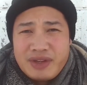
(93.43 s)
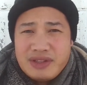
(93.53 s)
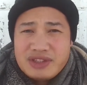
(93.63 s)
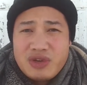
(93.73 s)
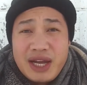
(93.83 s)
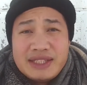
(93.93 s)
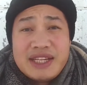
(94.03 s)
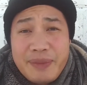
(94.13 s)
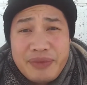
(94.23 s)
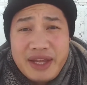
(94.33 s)
So I
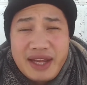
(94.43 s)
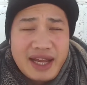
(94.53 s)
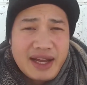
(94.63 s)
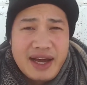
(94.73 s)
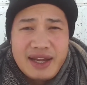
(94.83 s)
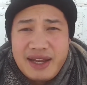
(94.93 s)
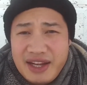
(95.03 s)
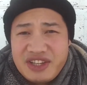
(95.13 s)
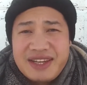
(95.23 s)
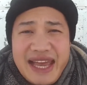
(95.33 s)
jumped in, I got in,
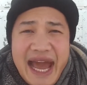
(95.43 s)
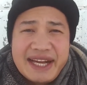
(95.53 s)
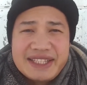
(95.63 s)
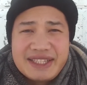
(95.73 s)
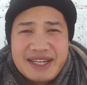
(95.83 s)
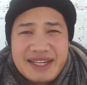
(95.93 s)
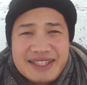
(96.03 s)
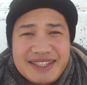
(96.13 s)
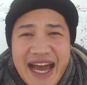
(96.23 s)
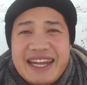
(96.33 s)
I took action, I
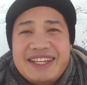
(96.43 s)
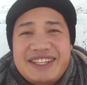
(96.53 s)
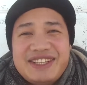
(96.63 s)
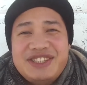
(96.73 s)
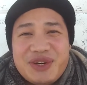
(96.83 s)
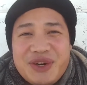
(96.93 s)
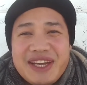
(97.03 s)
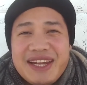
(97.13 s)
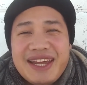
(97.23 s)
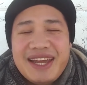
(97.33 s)
decided to
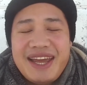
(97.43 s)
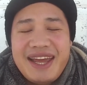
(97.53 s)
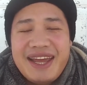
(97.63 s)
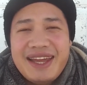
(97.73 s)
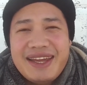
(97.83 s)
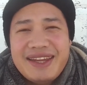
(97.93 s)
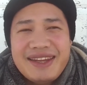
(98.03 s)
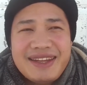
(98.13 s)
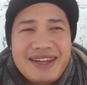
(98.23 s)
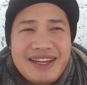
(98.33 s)
join,
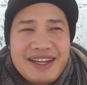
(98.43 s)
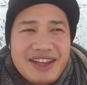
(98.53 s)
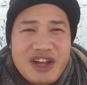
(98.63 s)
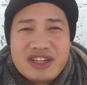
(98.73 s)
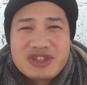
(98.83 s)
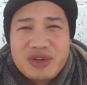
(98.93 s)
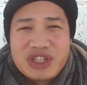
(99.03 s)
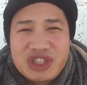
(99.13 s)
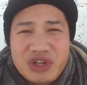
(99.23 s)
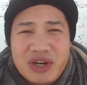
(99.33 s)
and long story
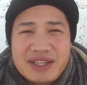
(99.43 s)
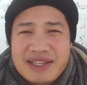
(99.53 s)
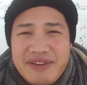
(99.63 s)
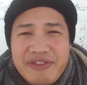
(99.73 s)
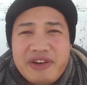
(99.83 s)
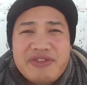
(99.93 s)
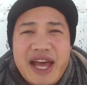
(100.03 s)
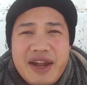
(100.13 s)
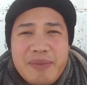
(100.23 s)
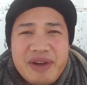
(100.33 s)
short is I fell
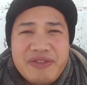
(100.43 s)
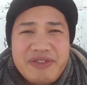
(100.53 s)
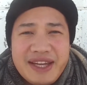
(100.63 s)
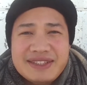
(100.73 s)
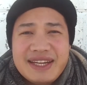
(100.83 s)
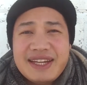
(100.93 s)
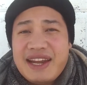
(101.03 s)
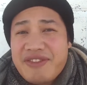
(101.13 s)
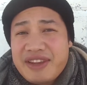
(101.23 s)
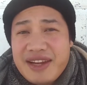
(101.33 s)
flat on my face. I did
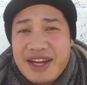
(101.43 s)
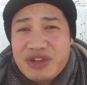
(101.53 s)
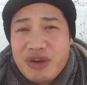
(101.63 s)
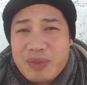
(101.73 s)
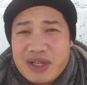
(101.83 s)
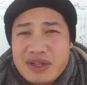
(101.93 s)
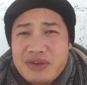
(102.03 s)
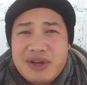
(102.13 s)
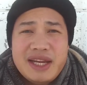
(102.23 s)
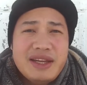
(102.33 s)
everything they told me to
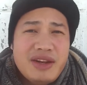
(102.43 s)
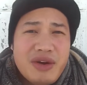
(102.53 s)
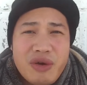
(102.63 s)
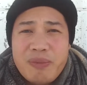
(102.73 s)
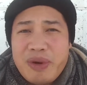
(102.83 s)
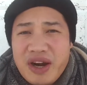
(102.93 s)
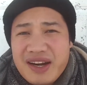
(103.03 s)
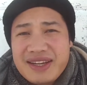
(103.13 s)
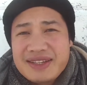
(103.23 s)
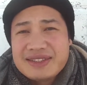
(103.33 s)
do. I did home
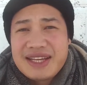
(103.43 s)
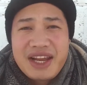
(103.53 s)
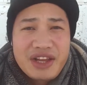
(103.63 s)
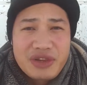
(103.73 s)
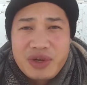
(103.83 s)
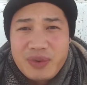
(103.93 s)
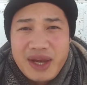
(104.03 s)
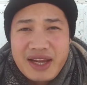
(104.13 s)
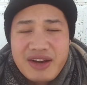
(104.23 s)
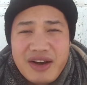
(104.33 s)
parties,
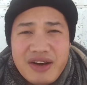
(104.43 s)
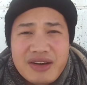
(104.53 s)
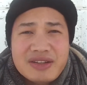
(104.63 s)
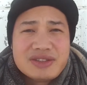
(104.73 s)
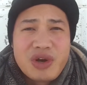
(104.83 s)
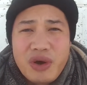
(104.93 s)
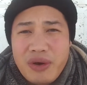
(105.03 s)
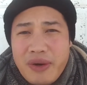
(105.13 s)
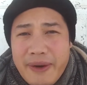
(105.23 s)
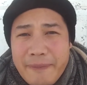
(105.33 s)
three-way calls,
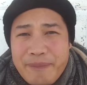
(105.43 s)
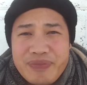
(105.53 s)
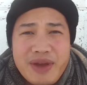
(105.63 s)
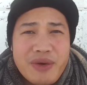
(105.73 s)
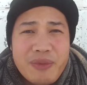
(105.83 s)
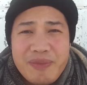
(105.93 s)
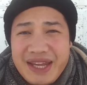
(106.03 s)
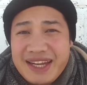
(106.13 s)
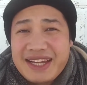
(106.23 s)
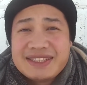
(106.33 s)
home
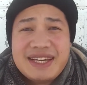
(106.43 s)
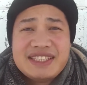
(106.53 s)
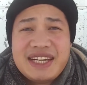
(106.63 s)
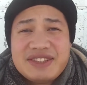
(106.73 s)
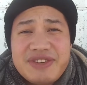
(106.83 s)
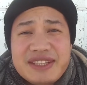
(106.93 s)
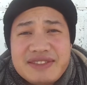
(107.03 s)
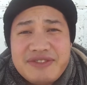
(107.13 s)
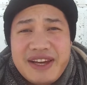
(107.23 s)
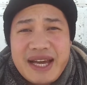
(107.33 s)
meetings, I chased friends
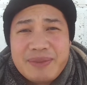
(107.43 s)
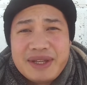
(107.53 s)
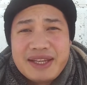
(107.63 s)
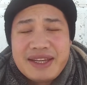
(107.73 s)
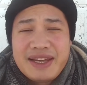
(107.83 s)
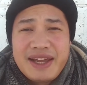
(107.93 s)
and family,